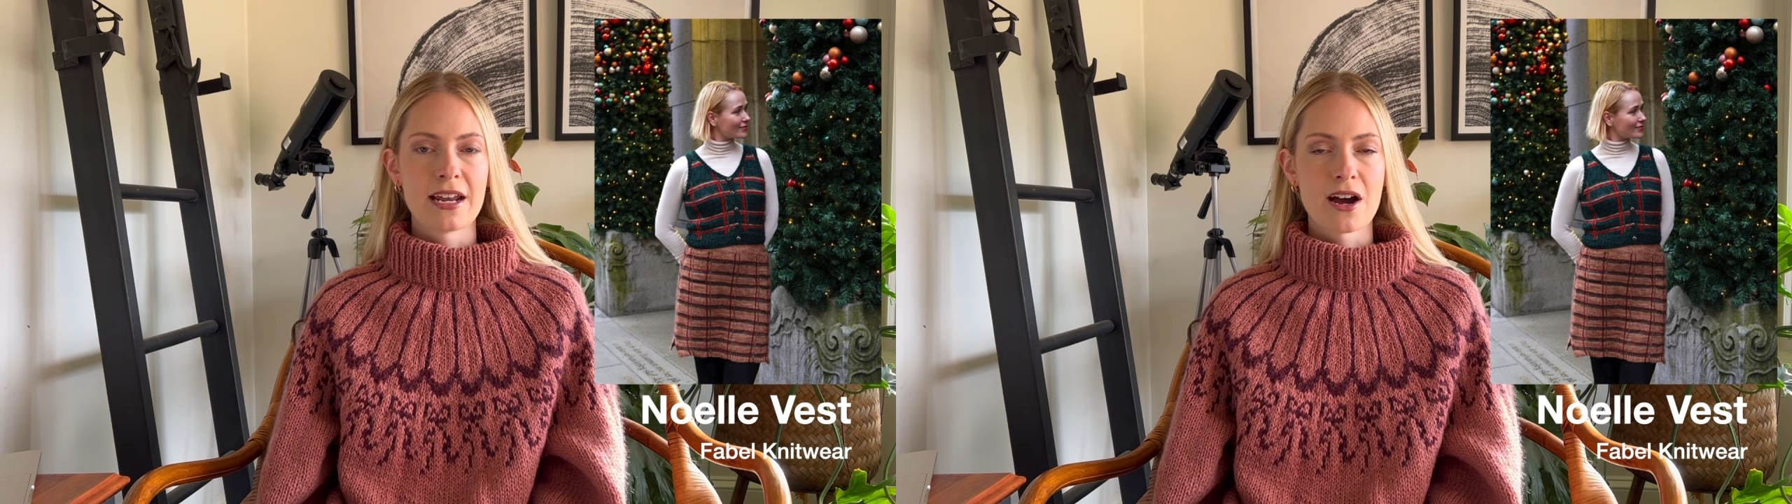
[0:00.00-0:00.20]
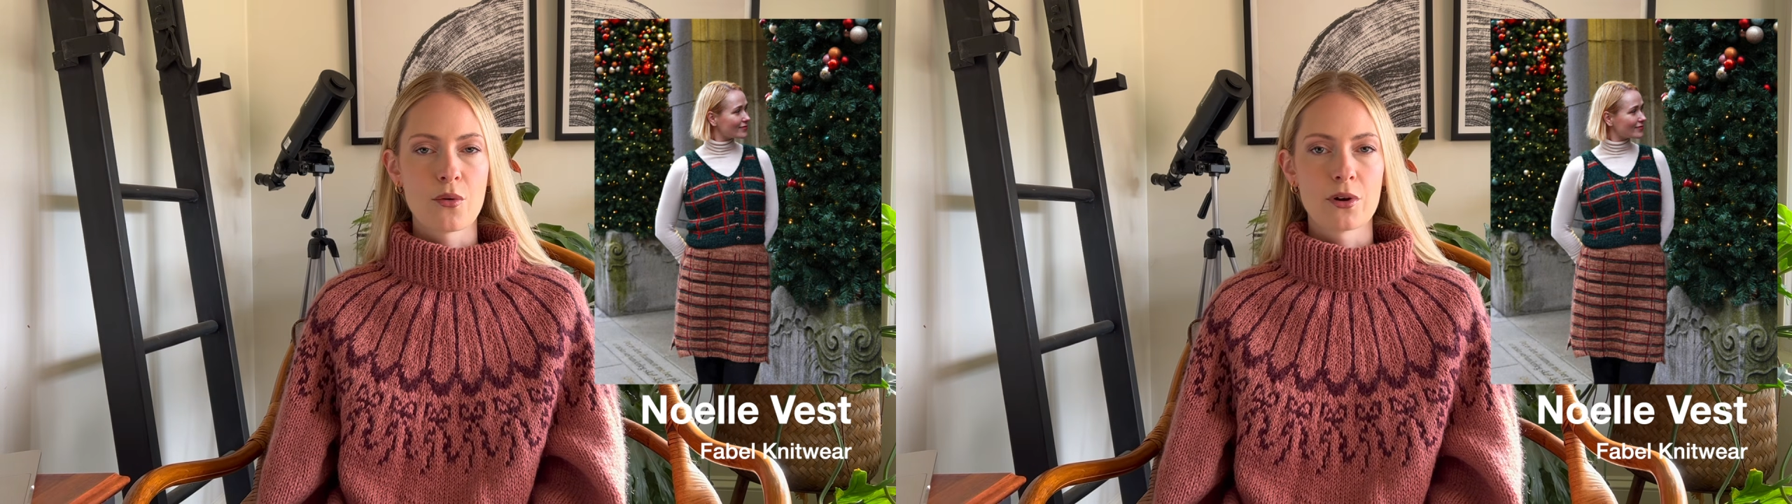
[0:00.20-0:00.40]

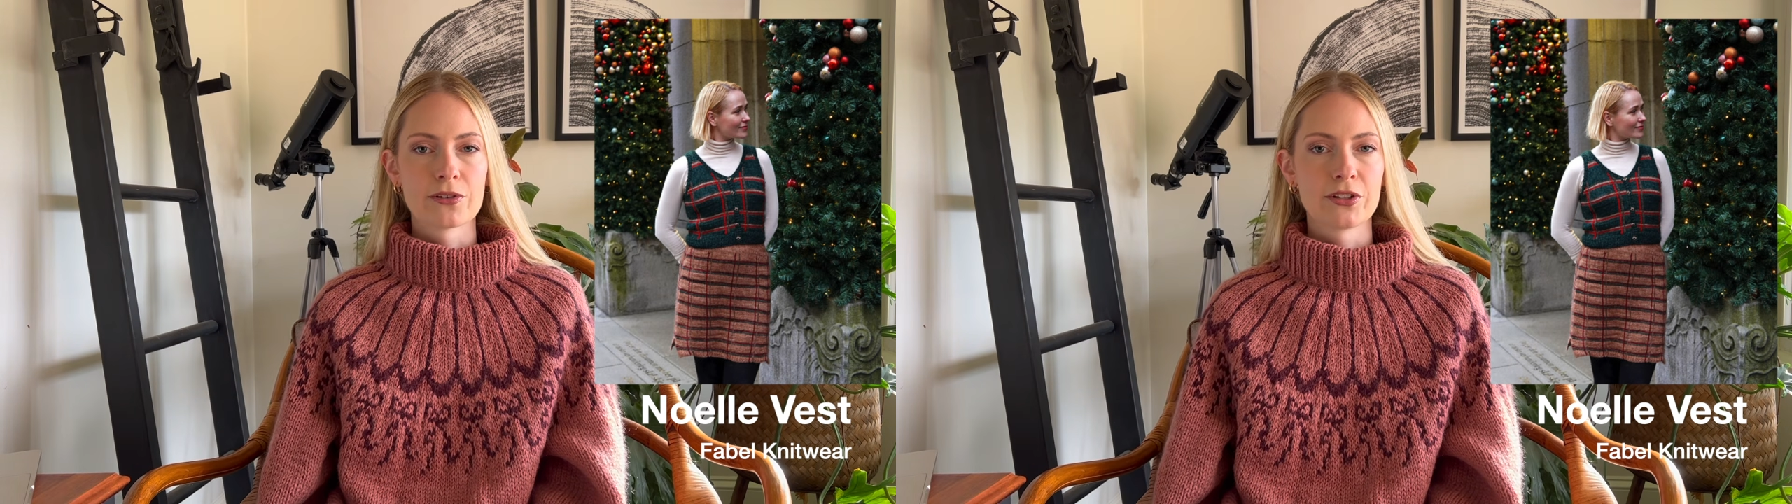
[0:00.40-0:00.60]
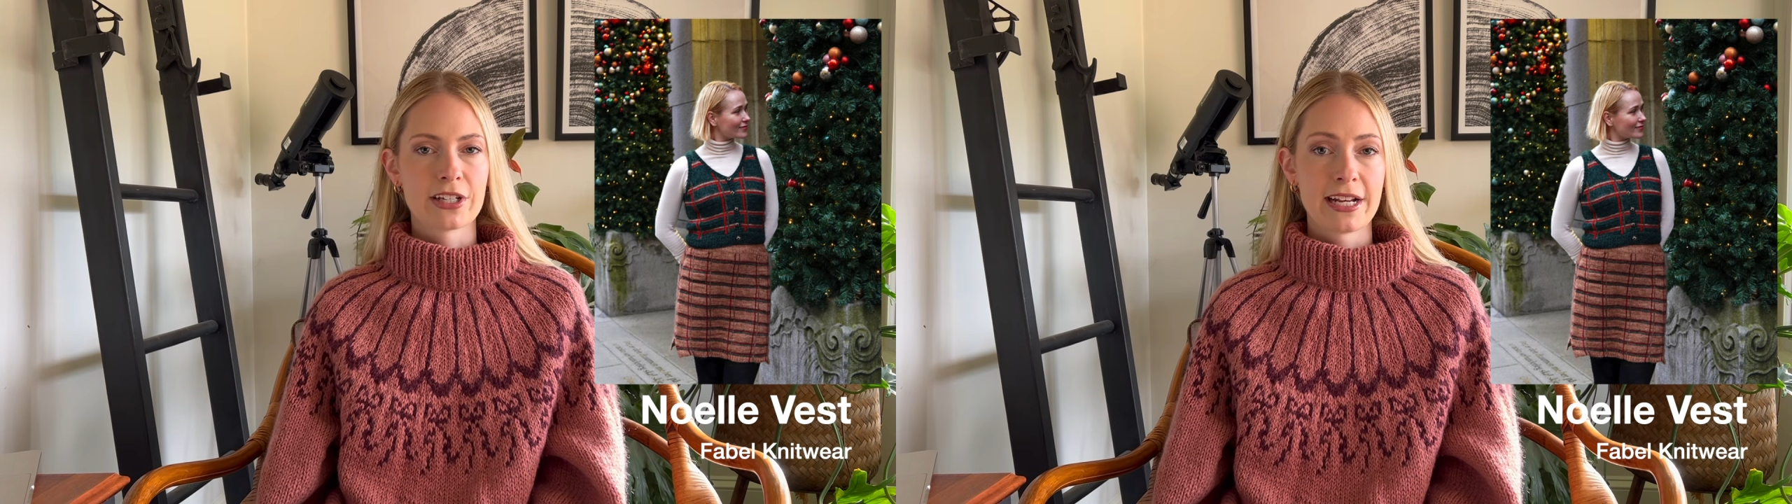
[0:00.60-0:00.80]
Now we're
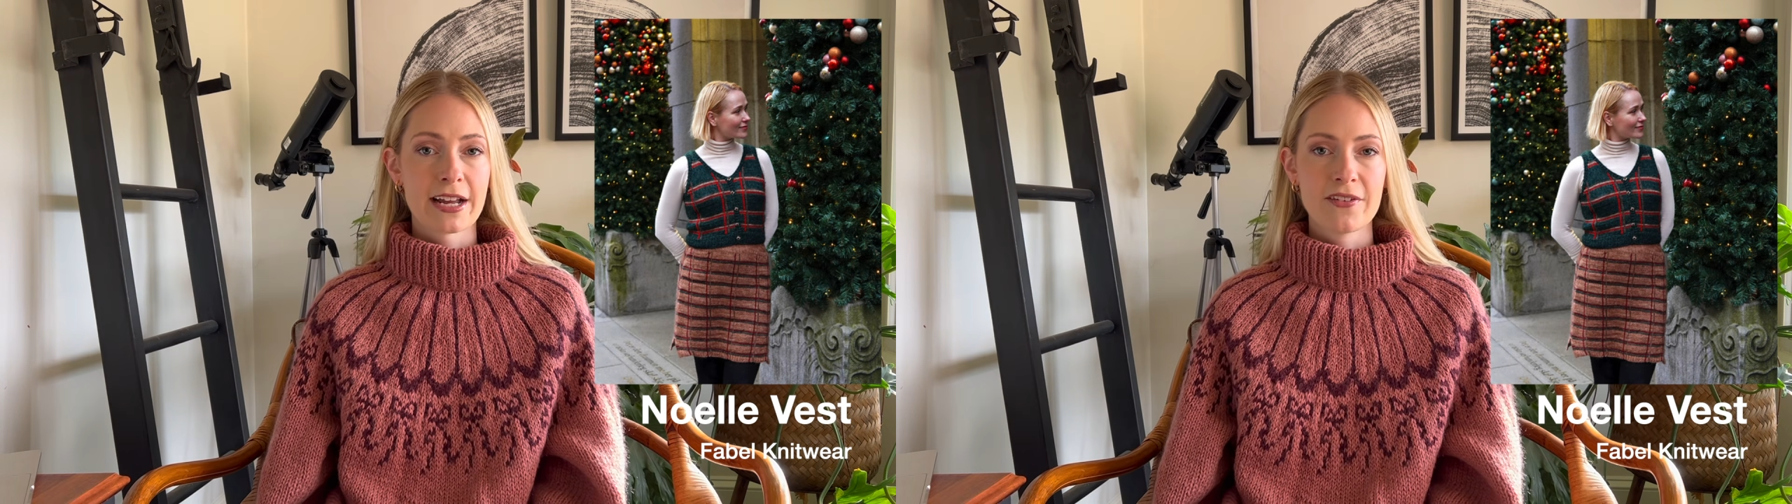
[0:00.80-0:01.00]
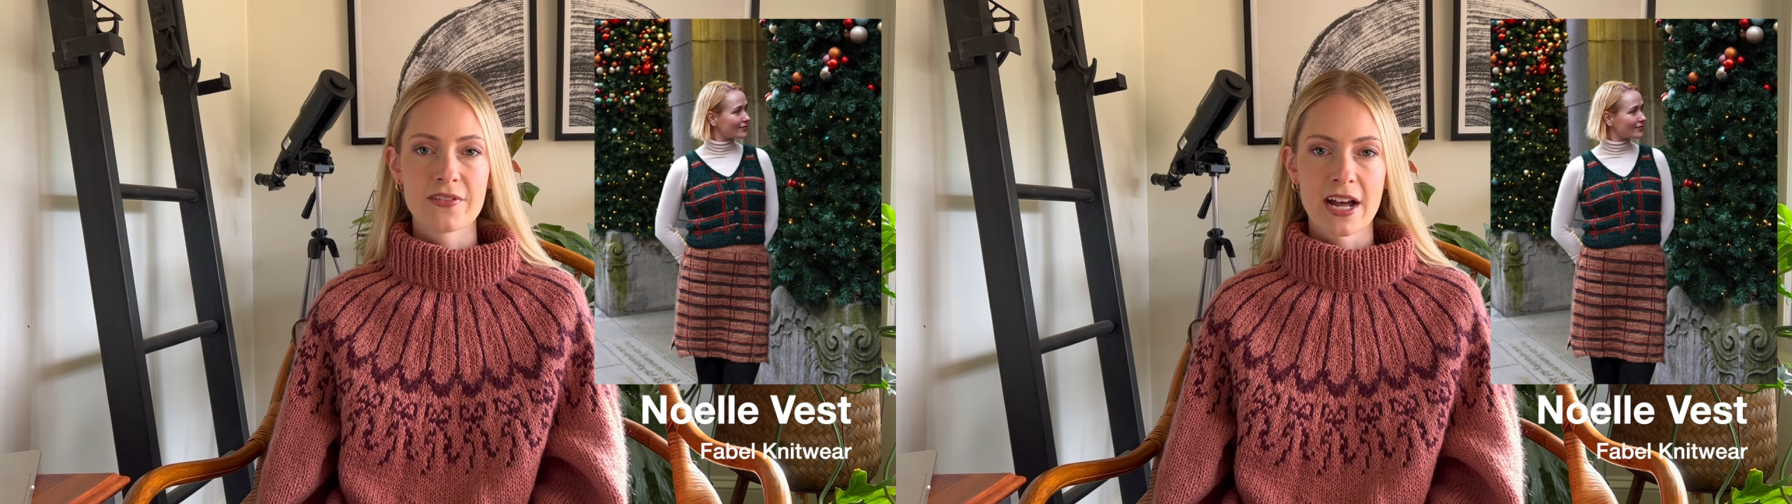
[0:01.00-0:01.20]
looking
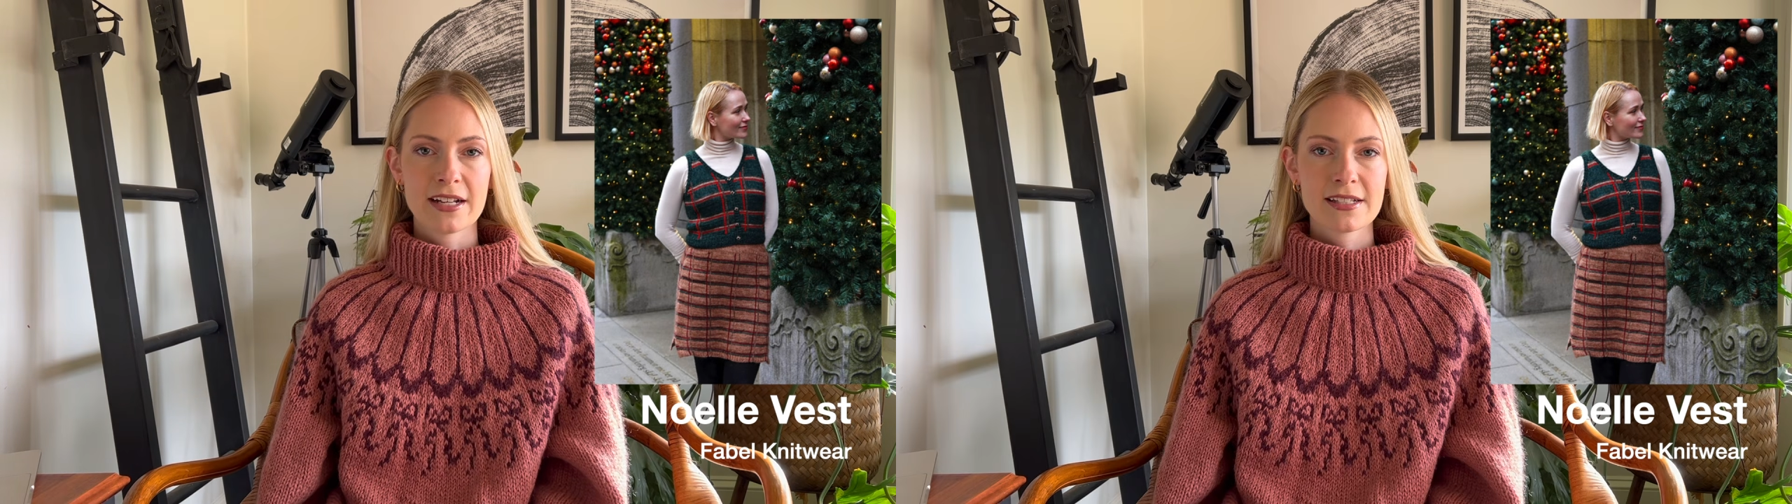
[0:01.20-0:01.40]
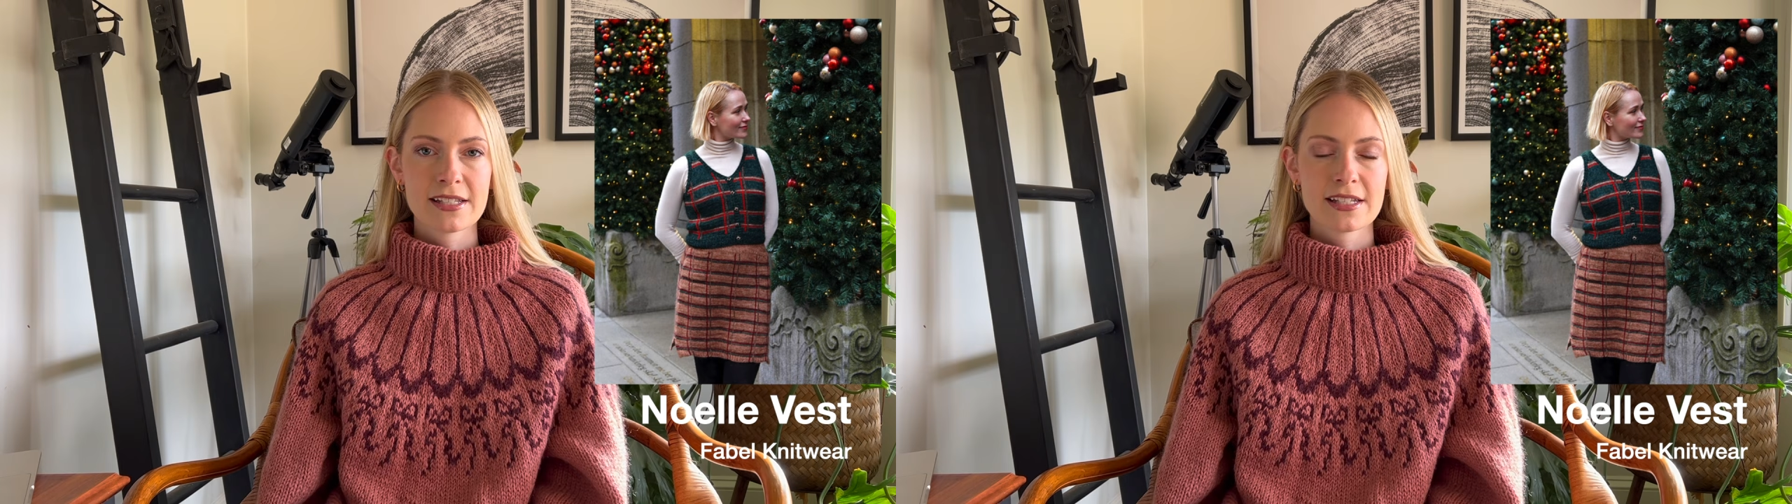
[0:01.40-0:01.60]
at a
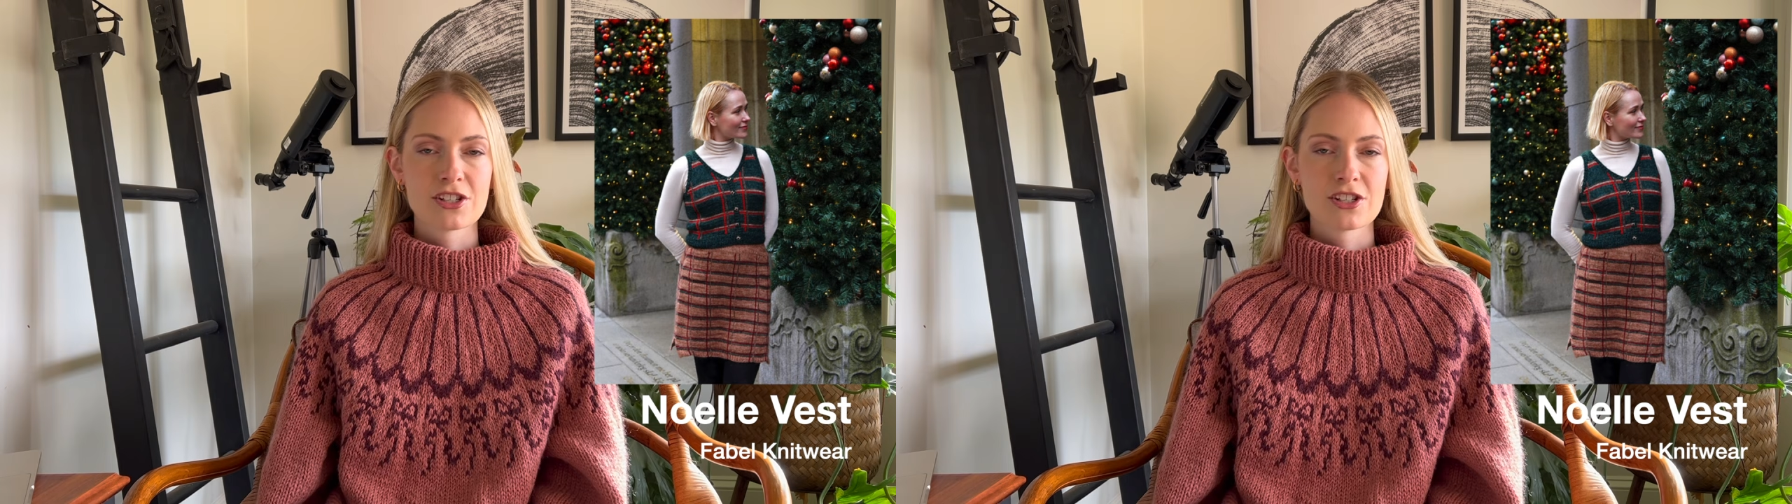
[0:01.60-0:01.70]
vest.